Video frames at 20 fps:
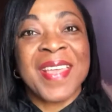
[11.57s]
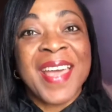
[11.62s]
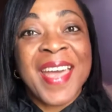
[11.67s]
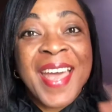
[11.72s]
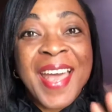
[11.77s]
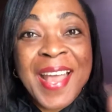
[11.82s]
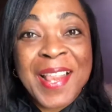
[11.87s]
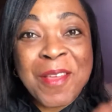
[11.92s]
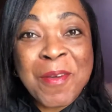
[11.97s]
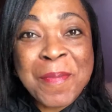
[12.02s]

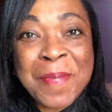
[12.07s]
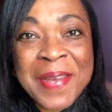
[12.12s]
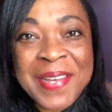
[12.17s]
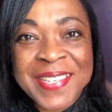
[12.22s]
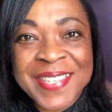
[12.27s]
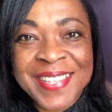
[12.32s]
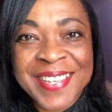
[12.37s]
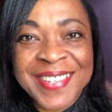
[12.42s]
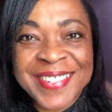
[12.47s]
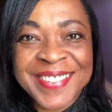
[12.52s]
Hello,
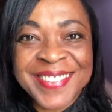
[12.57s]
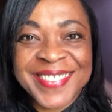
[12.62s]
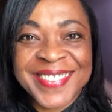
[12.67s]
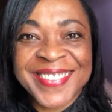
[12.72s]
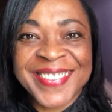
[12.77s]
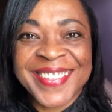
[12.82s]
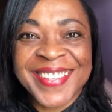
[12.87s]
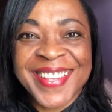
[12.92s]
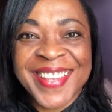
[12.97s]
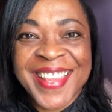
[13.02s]
person.
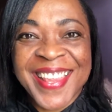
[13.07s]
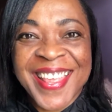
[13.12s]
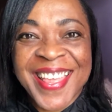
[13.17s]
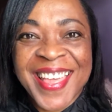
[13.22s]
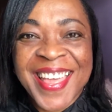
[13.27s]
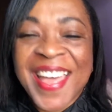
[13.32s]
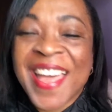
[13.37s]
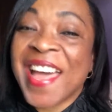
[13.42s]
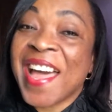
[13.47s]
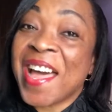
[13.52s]

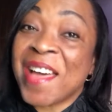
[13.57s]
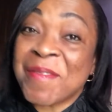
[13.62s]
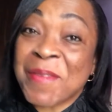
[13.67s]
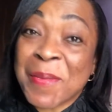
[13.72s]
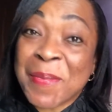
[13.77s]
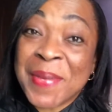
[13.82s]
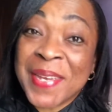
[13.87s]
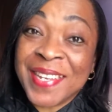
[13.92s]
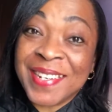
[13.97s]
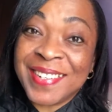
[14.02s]
How have you
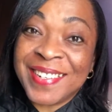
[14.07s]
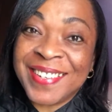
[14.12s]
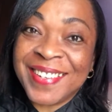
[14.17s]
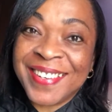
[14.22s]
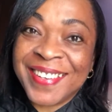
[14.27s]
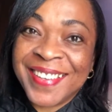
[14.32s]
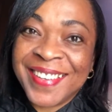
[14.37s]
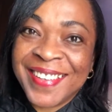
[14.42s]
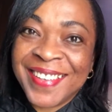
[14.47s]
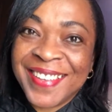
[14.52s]
been?
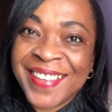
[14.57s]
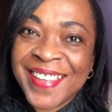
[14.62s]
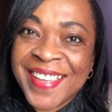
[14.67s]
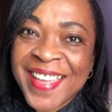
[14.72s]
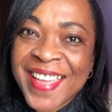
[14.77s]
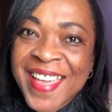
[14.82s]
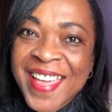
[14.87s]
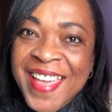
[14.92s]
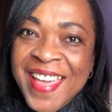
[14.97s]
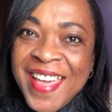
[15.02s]

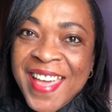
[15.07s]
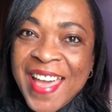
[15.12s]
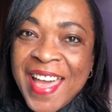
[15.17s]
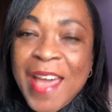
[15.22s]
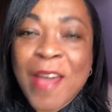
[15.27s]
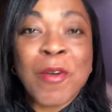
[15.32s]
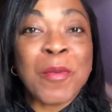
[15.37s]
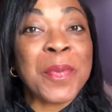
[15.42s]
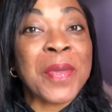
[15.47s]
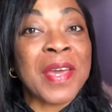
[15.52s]
I
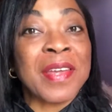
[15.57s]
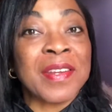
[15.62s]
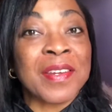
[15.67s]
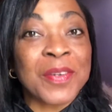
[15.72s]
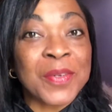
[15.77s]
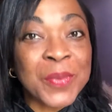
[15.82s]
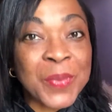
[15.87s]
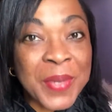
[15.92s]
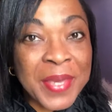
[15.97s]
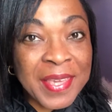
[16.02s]
hope you had a
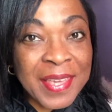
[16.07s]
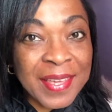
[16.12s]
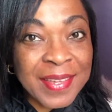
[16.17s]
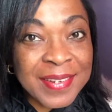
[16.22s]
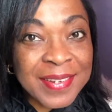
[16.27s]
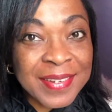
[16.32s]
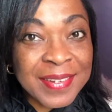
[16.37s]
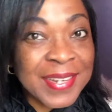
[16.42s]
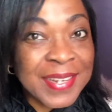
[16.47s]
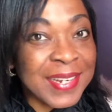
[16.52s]
good
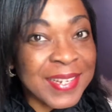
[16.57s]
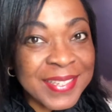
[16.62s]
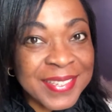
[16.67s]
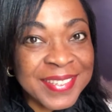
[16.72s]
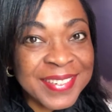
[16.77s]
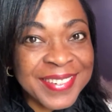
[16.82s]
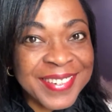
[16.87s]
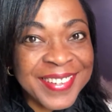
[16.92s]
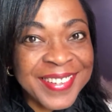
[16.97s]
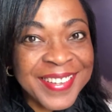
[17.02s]
weekend, at
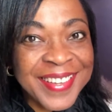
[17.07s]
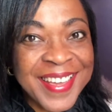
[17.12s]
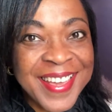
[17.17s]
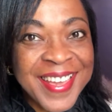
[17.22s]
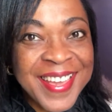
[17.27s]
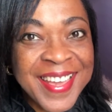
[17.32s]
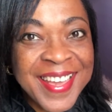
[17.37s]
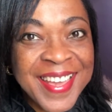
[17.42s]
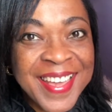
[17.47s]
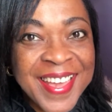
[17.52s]
least.
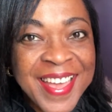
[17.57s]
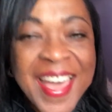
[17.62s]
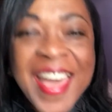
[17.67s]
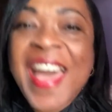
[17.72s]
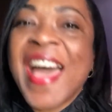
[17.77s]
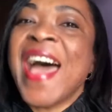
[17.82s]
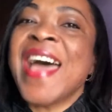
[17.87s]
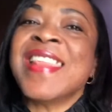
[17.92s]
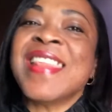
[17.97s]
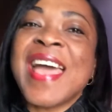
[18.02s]

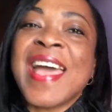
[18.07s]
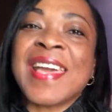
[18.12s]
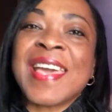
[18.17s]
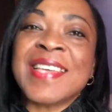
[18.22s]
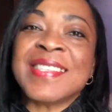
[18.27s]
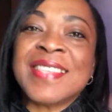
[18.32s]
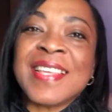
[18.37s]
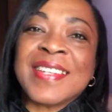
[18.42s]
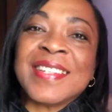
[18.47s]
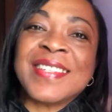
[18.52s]
And I guess
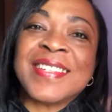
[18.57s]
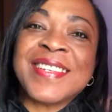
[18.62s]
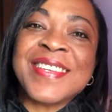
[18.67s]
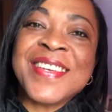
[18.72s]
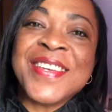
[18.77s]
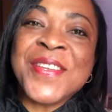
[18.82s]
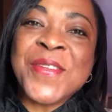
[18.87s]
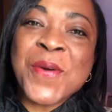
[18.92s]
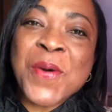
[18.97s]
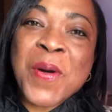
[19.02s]
that,
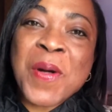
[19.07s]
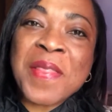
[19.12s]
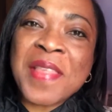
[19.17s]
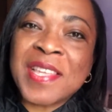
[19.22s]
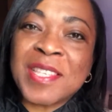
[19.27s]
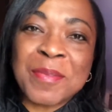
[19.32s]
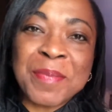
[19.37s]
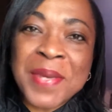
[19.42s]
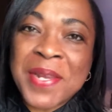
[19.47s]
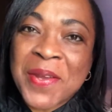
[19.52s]
all
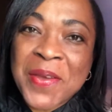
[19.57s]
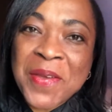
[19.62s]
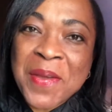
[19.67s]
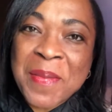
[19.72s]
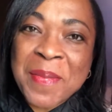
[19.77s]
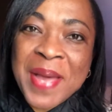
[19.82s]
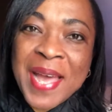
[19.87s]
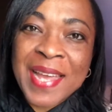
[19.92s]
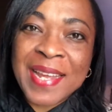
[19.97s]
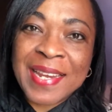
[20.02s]
that's been on your
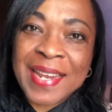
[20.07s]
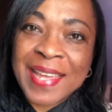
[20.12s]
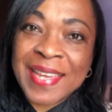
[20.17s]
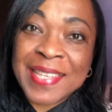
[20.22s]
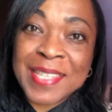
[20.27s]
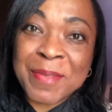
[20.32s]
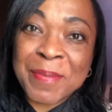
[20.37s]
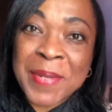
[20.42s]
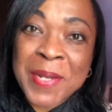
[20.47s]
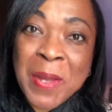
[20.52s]
mind, like
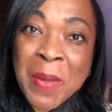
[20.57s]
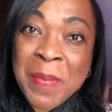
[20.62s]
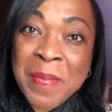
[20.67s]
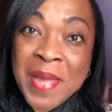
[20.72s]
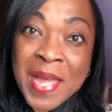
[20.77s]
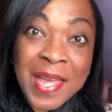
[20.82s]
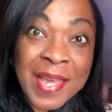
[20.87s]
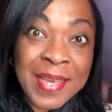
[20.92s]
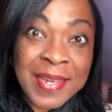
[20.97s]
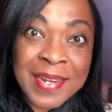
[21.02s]
it's been on
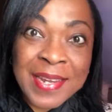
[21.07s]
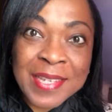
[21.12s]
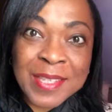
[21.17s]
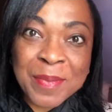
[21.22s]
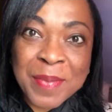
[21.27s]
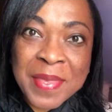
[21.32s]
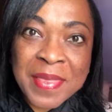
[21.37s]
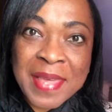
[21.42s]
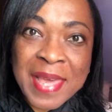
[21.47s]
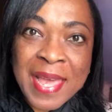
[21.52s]
mine, has
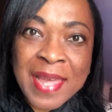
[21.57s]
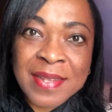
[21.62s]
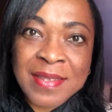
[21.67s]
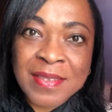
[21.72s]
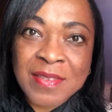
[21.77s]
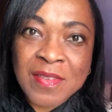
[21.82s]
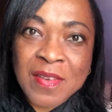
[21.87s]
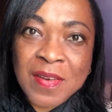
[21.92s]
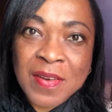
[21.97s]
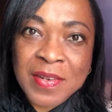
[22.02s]
been the
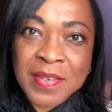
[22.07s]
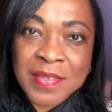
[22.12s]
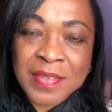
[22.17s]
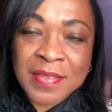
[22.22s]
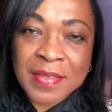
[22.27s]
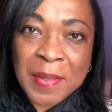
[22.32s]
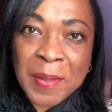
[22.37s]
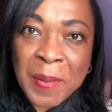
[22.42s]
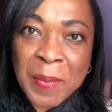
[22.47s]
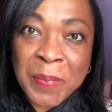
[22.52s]

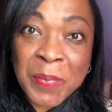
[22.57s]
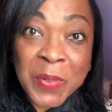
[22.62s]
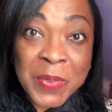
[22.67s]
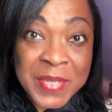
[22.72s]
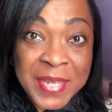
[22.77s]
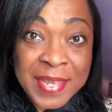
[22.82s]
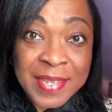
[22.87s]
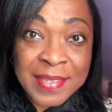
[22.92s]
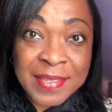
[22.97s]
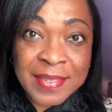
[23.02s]
NSARS
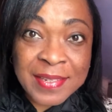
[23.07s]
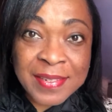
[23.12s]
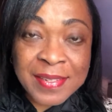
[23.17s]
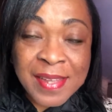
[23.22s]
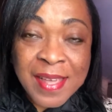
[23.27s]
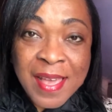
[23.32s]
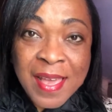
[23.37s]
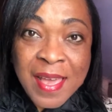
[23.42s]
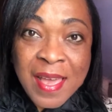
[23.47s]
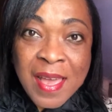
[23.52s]
protest
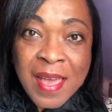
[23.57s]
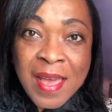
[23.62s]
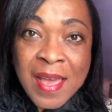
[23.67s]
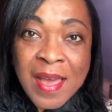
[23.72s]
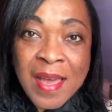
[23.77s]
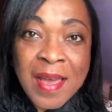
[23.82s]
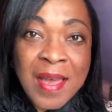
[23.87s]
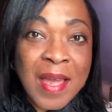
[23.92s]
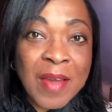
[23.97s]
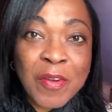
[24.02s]

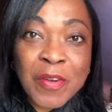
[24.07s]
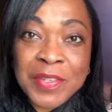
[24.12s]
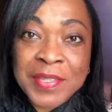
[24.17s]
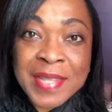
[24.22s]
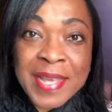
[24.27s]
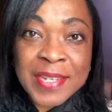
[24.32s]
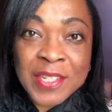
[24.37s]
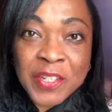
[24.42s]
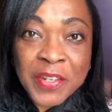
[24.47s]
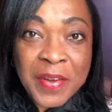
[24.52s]
across
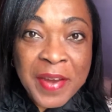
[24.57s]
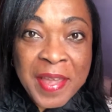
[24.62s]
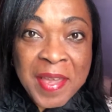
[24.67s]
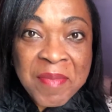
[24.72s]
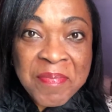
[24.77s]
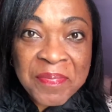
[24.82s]
Nigeria.